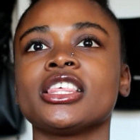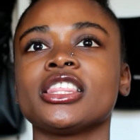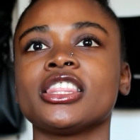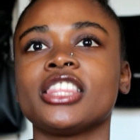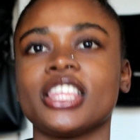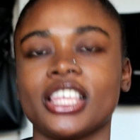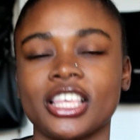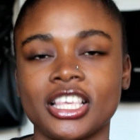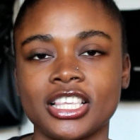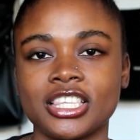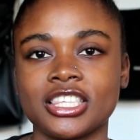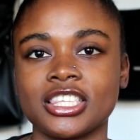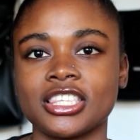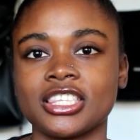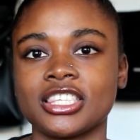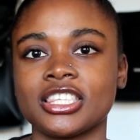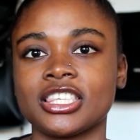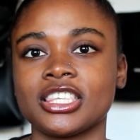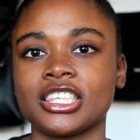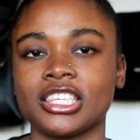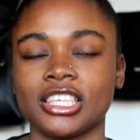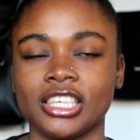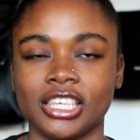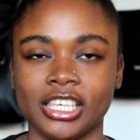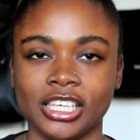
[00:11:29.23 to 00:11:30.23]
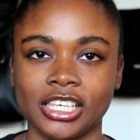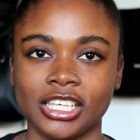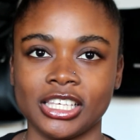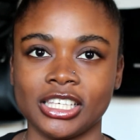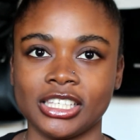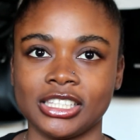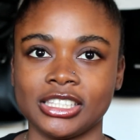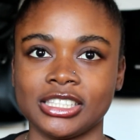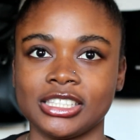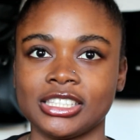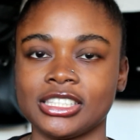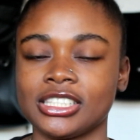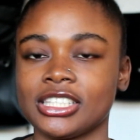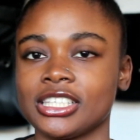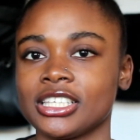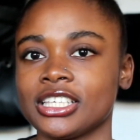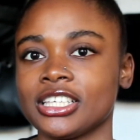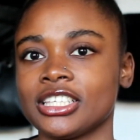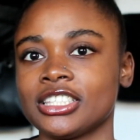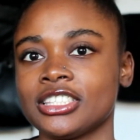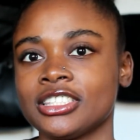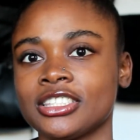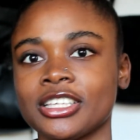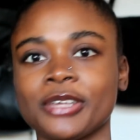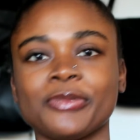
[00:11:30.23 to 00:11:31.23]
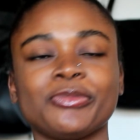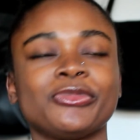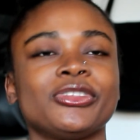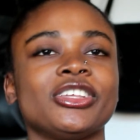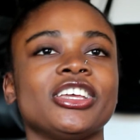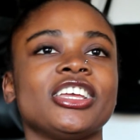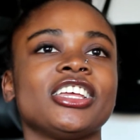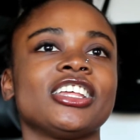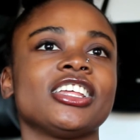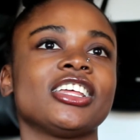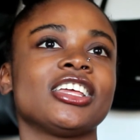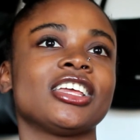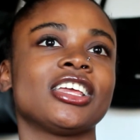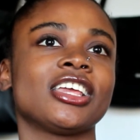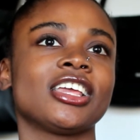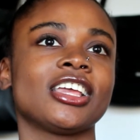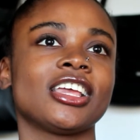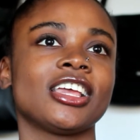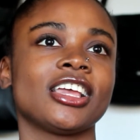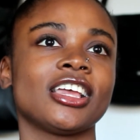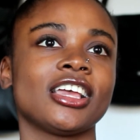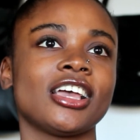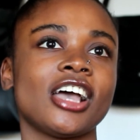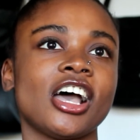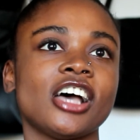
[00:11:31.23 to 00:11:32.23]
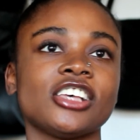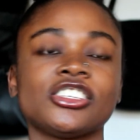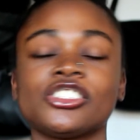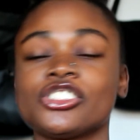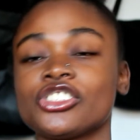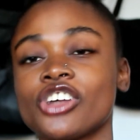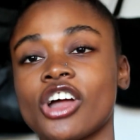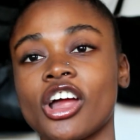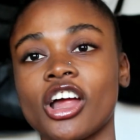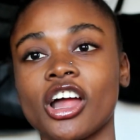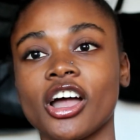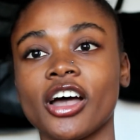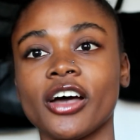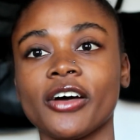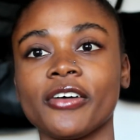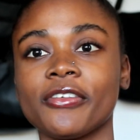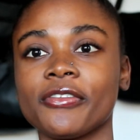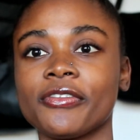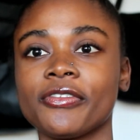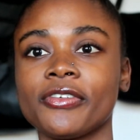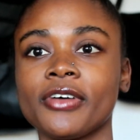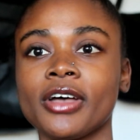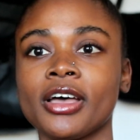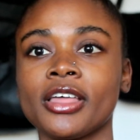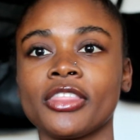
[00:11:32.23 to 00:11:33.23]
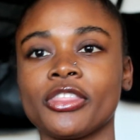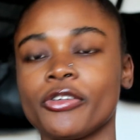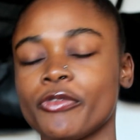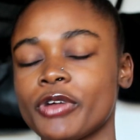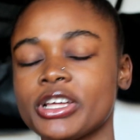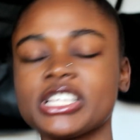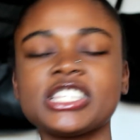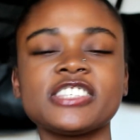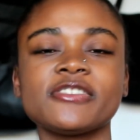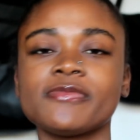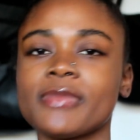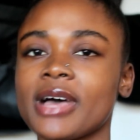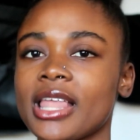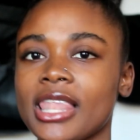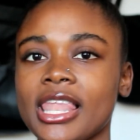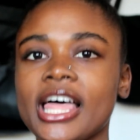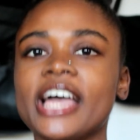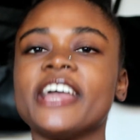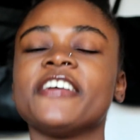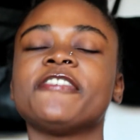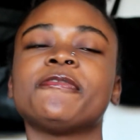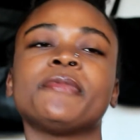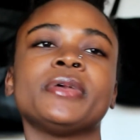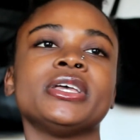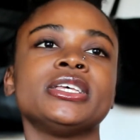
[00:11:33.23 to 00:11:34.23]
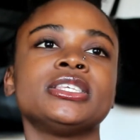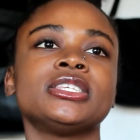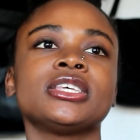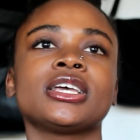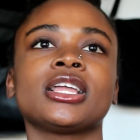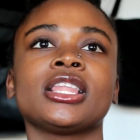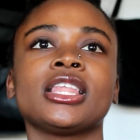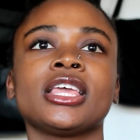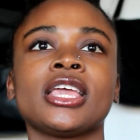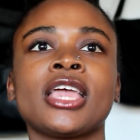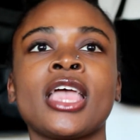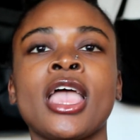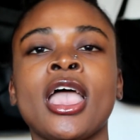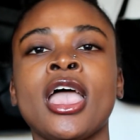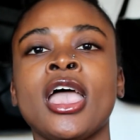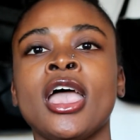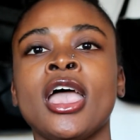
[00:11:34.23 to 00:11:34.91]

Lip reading: This is something, a start of the rest of my life basically.